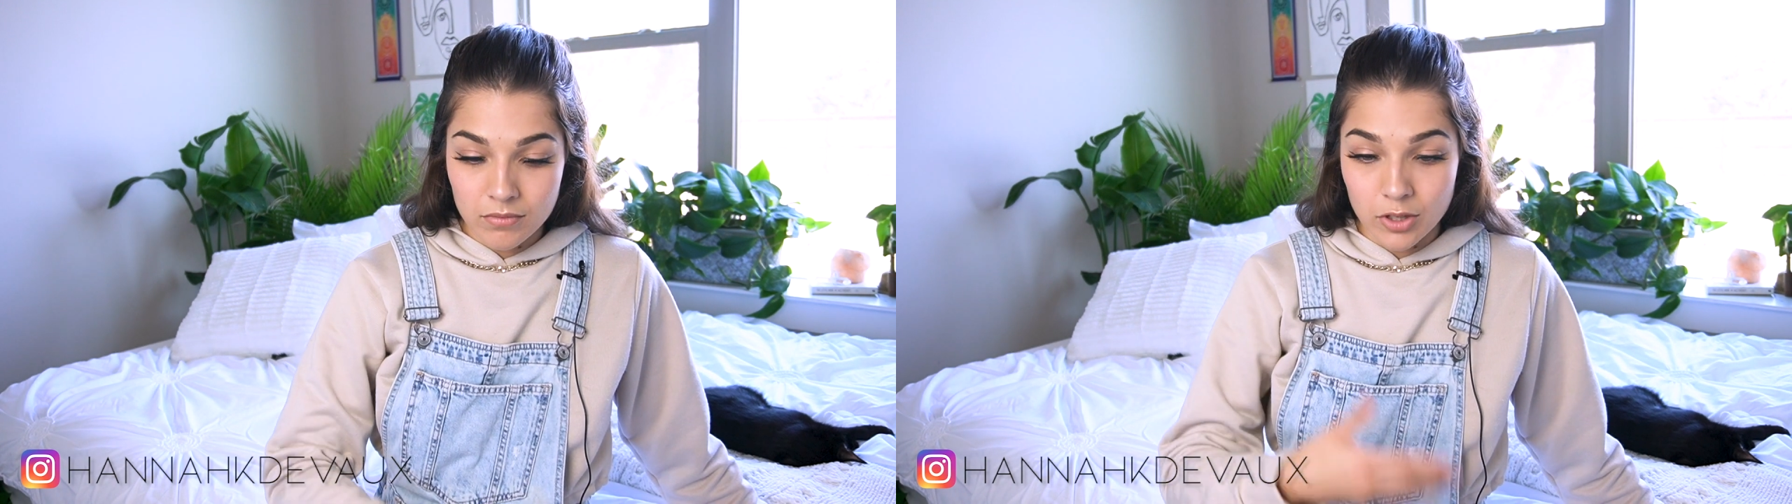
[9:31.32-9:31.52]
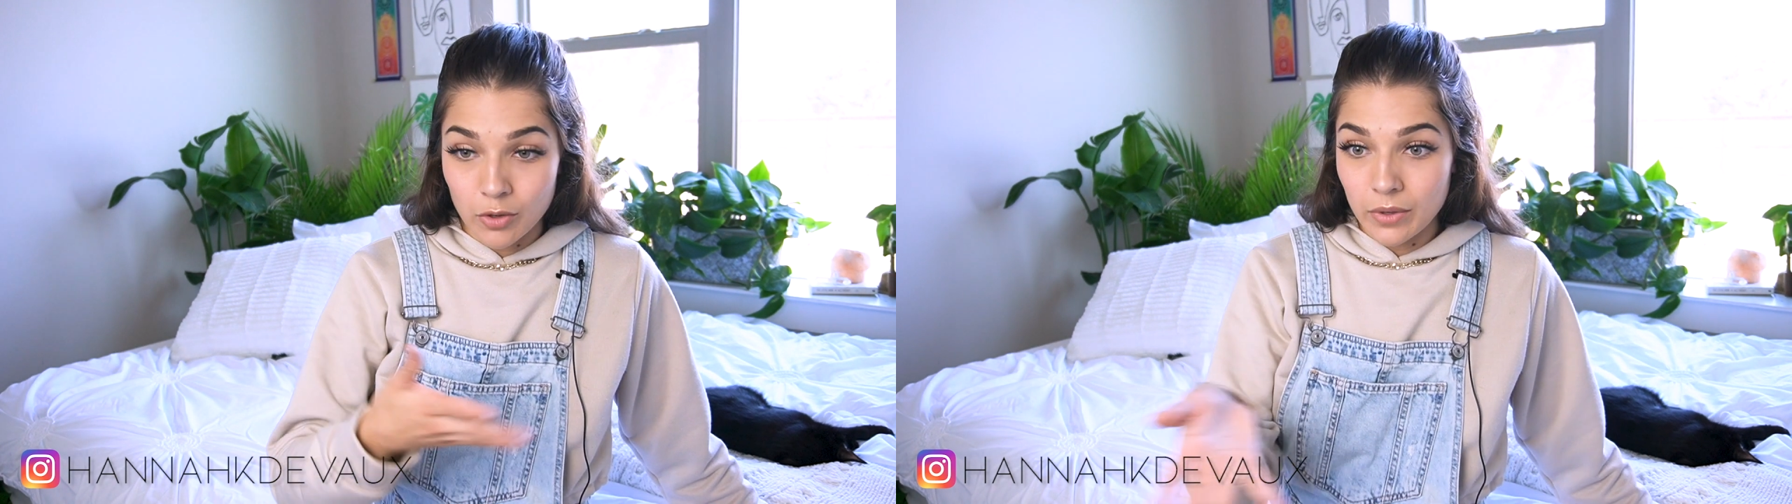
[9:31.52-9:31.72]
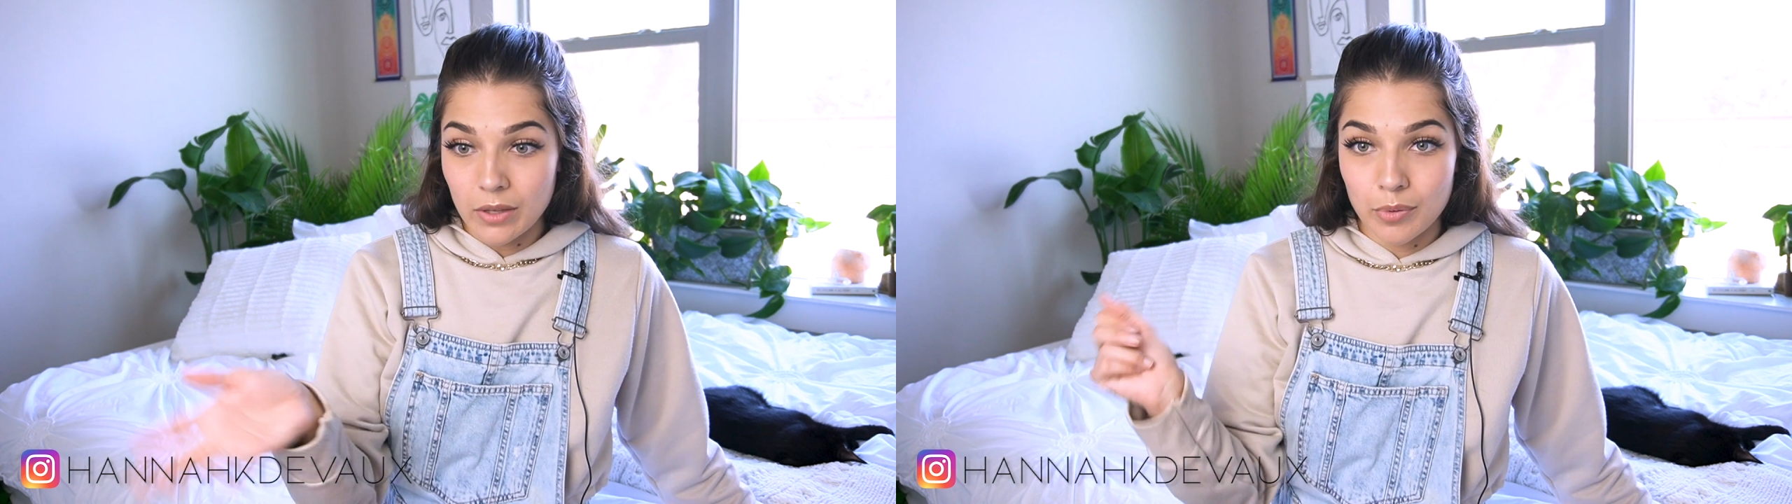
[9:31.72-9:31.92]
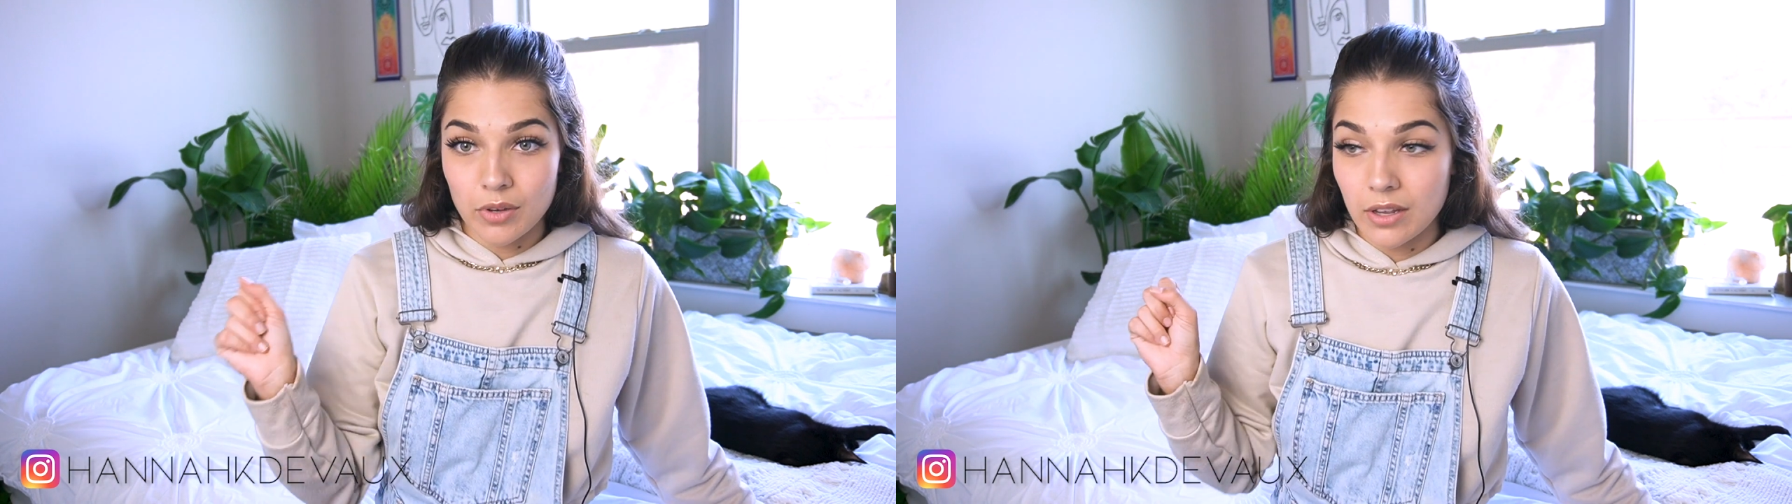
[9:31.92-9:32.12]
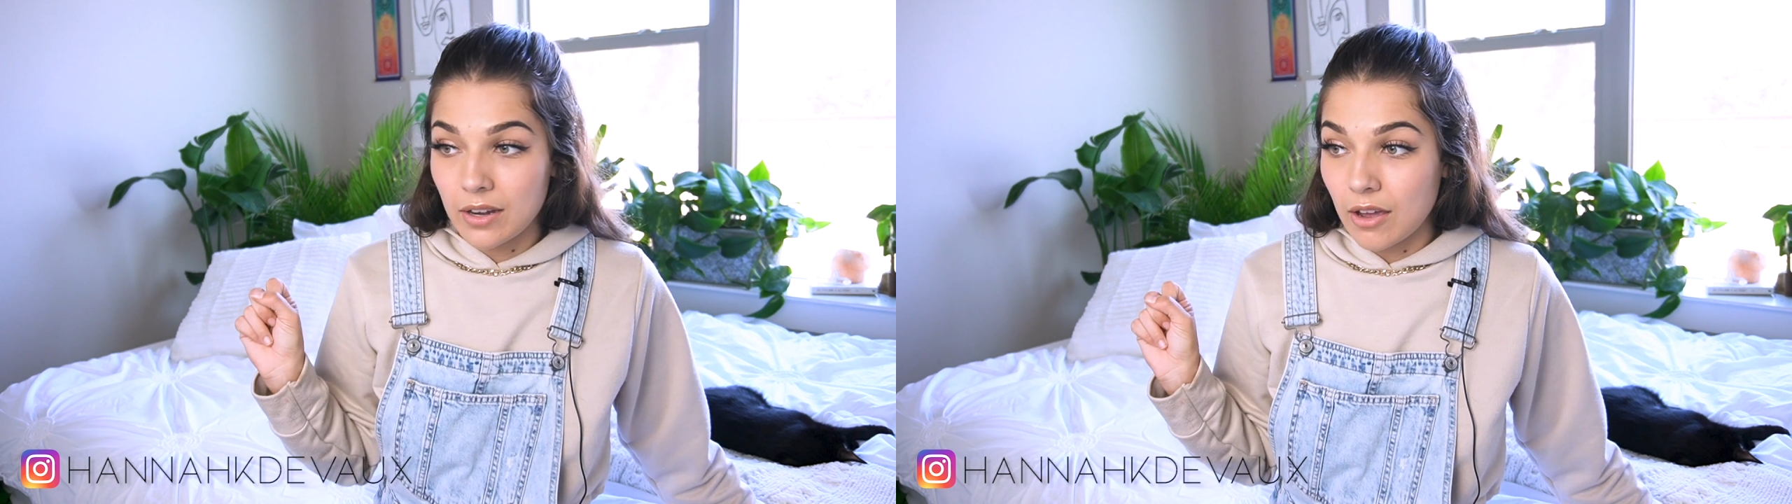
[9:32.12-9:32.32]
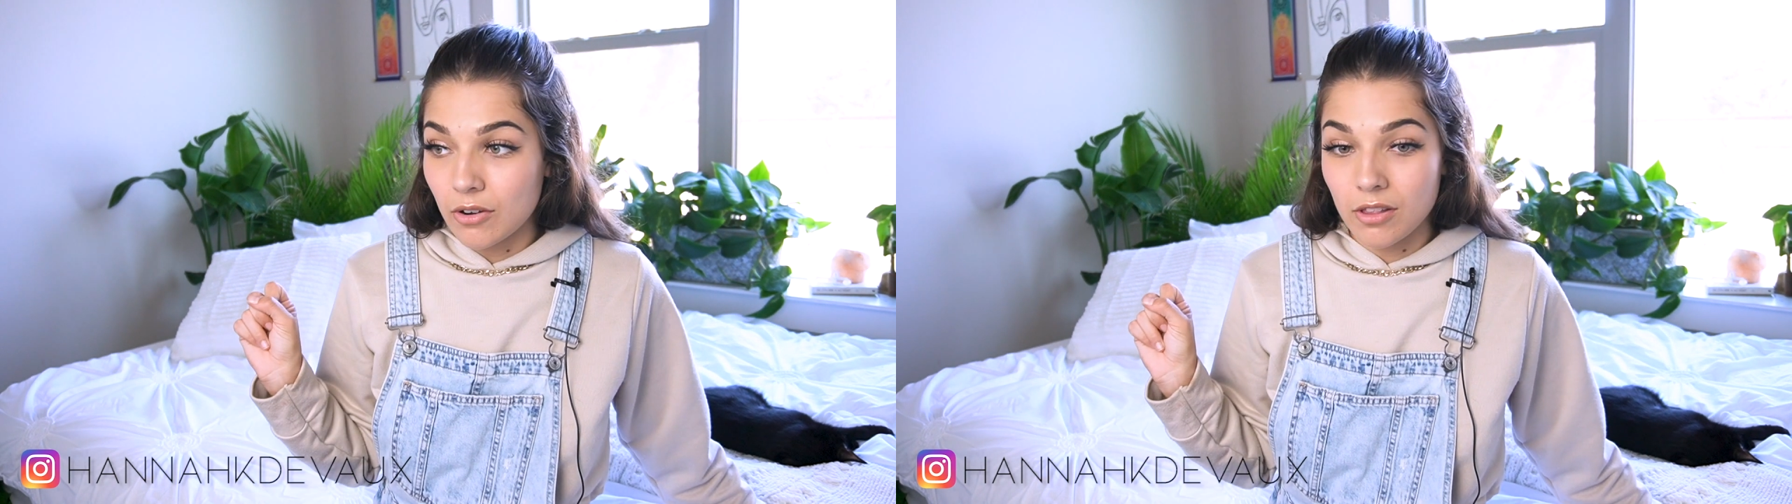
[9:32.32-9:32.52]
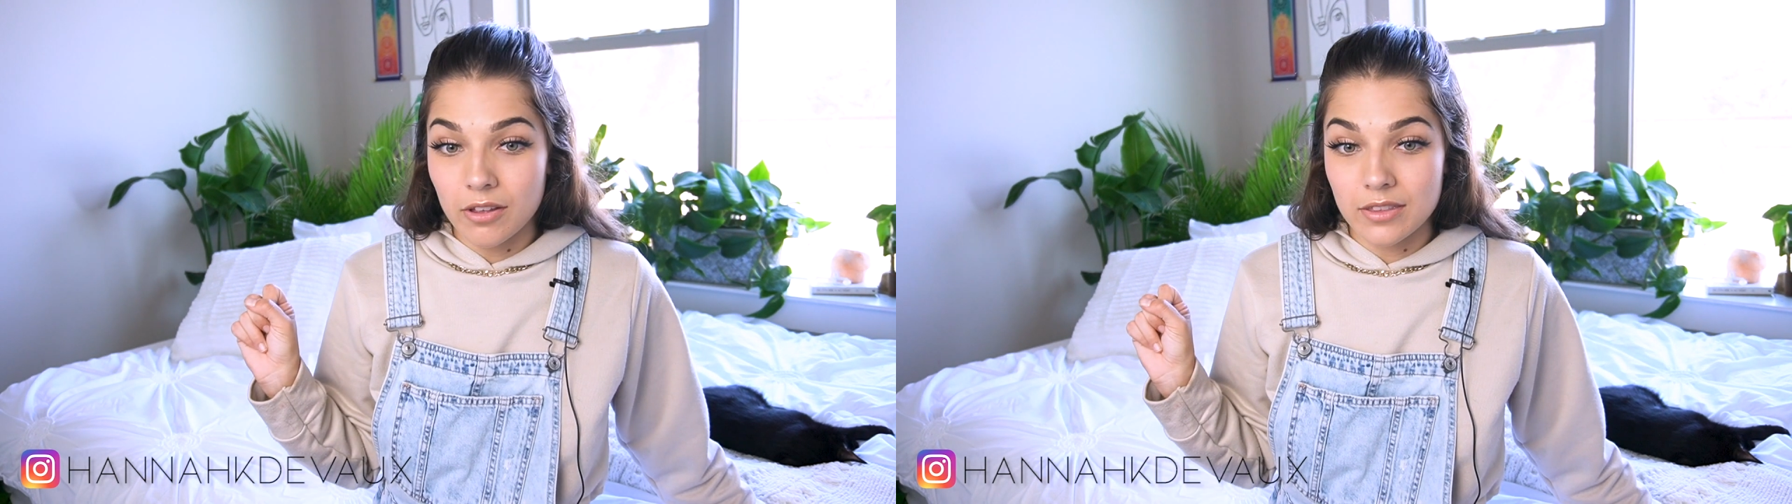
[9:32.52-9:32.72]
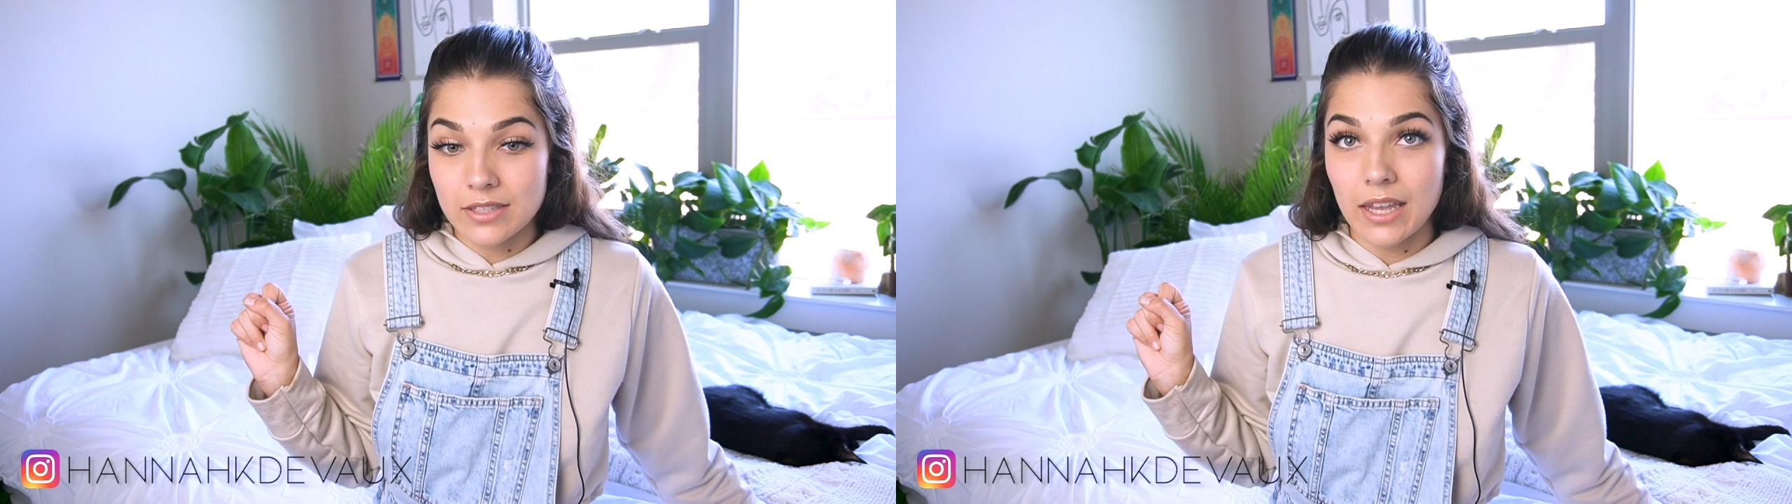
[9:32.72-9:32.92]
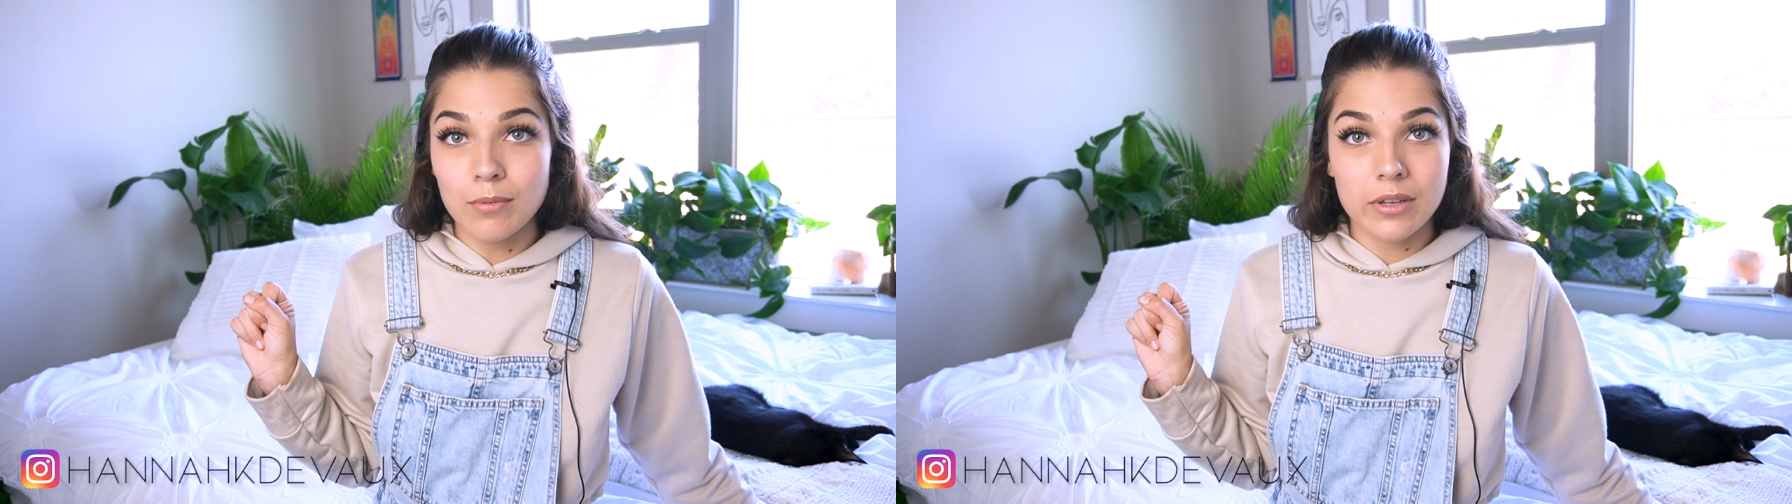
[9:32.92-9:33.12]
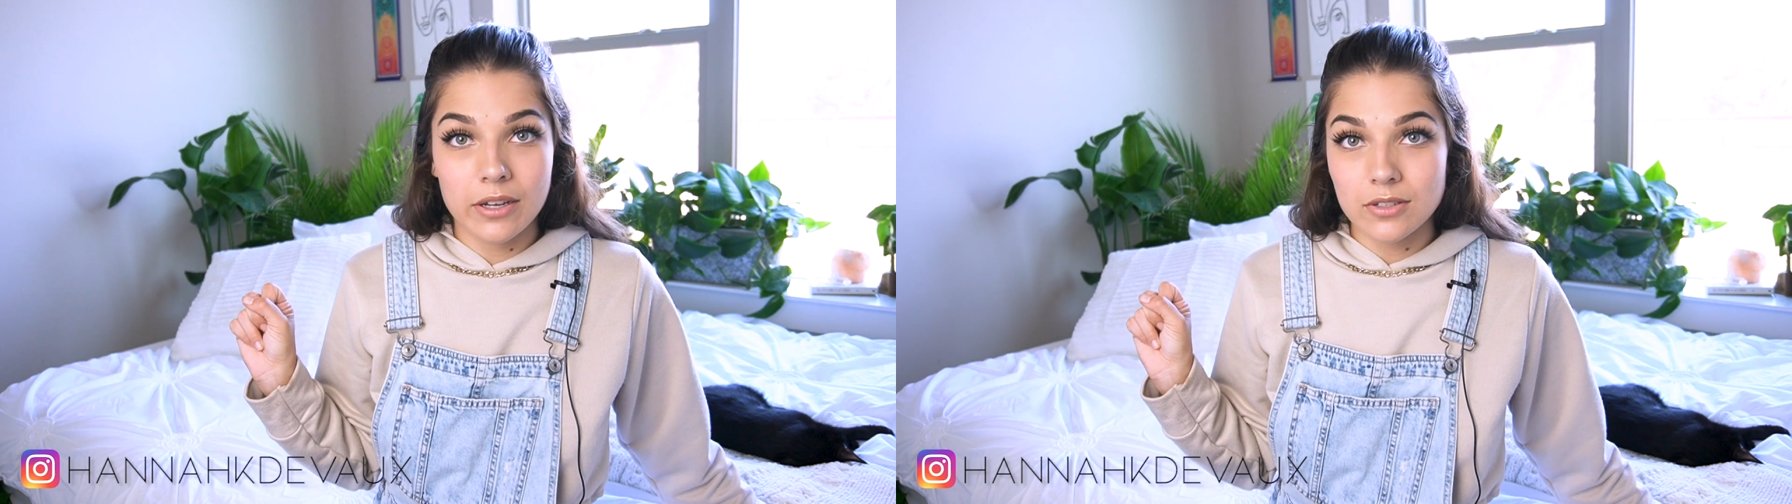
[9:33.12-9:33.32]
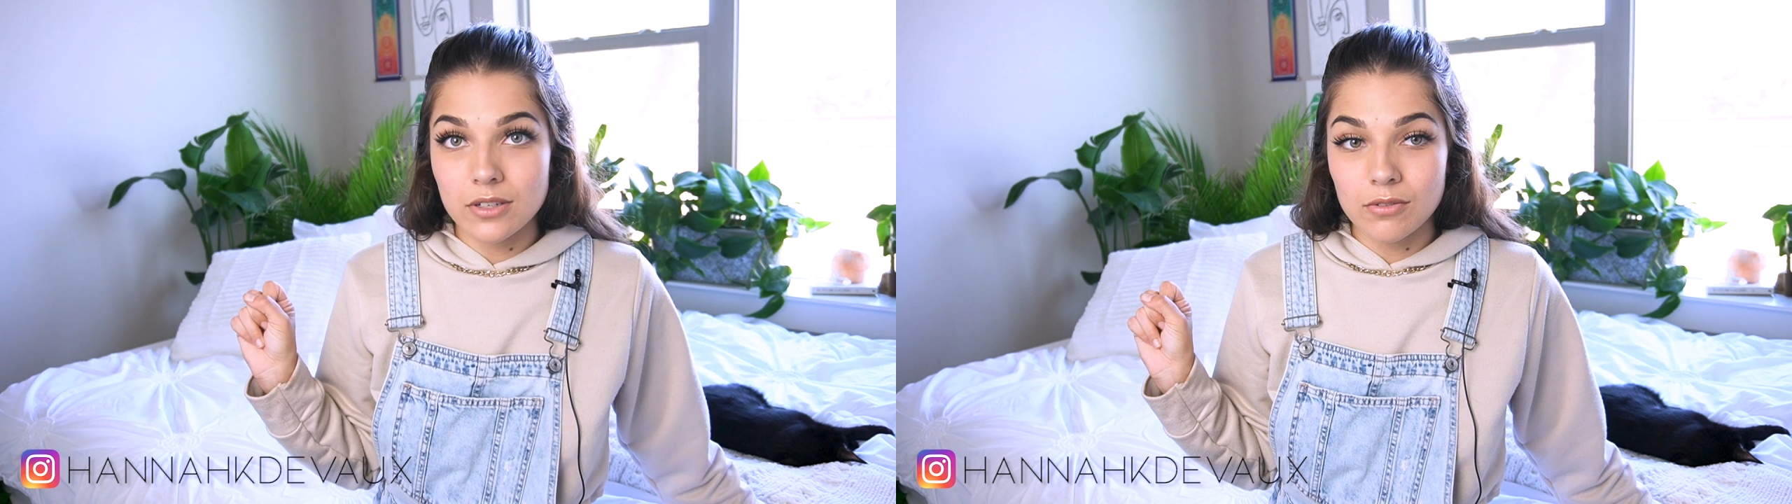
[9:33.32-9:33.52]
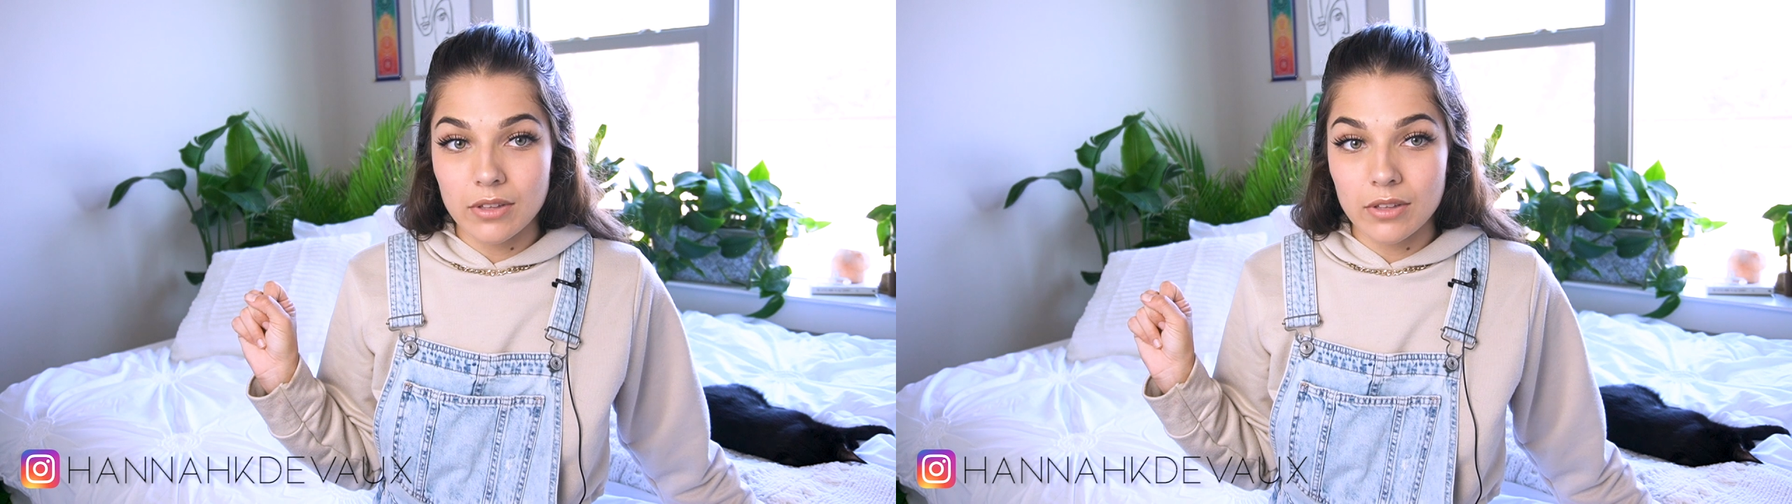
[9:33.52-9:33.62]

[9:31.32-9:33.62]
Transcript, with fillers: they're really putting it out all on the table here too.